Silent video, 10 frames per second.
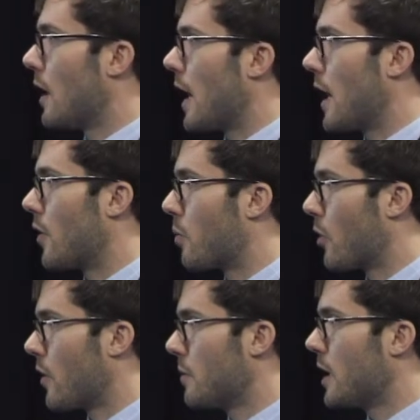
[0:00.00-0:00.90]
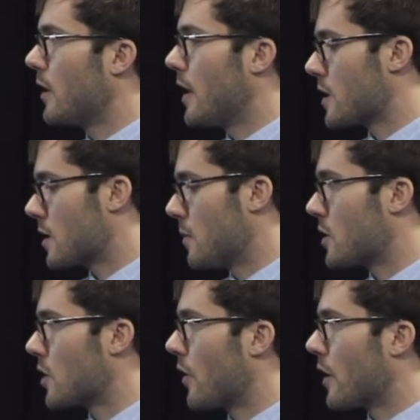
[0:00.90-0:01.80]
And the preliminary
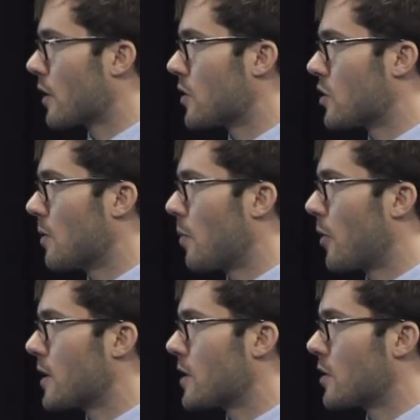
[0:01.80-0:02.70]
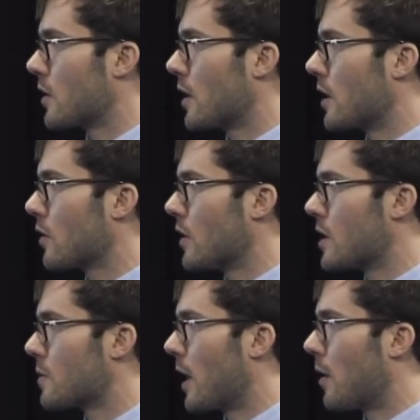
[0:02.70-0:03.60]
estimates are that consumer prices are going to
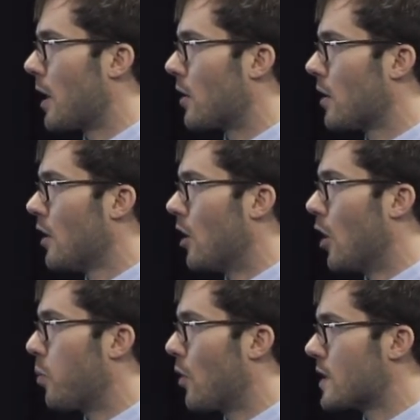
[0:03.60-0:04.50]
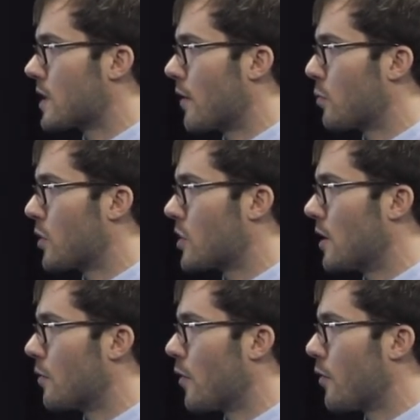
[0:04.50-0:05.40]
increase by about
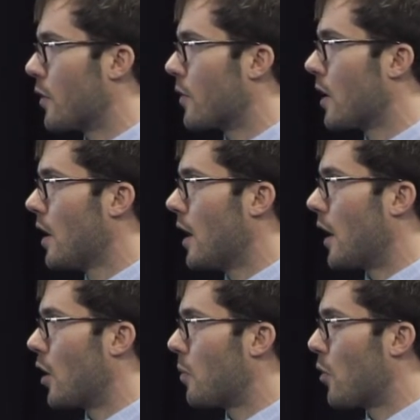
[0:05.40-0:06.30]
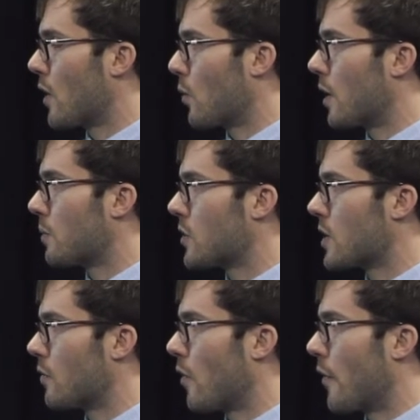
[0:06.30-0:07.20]
0.7% for fruit and
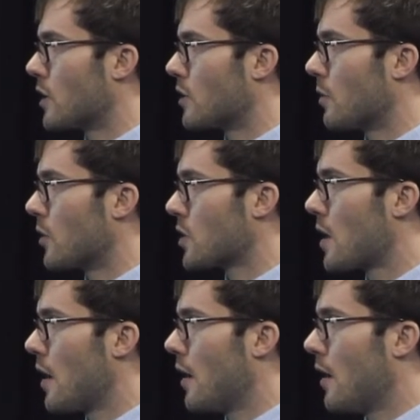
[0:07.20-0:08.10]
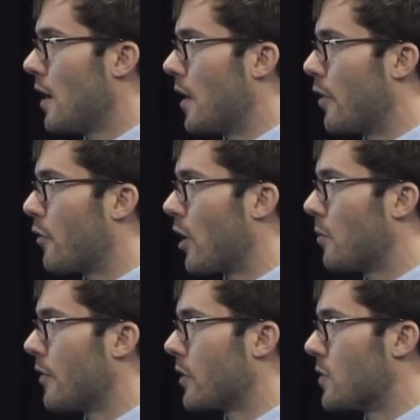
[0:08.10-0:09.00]
0.1% for vegetables. And the
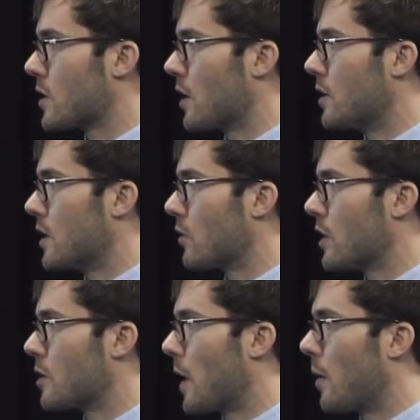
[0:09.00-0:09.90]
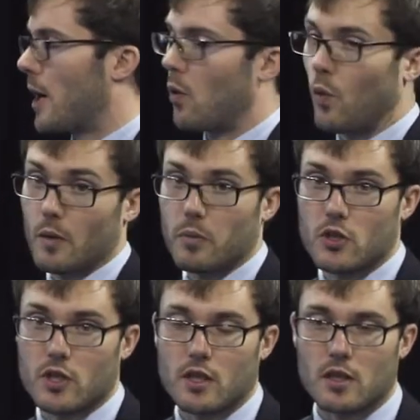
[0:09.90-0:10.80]
farm revenue is going to decrease by about
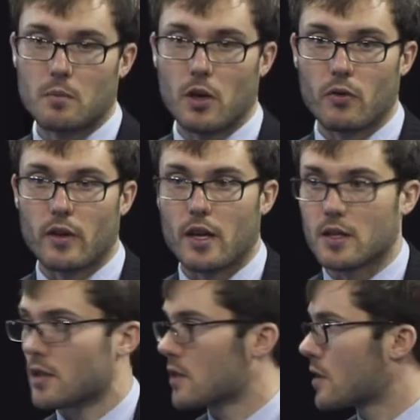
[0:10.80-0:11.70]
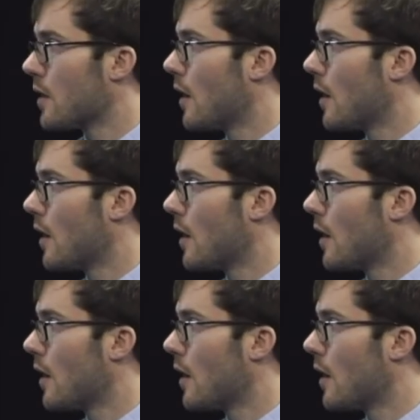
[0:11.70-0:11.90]
1% in both cases.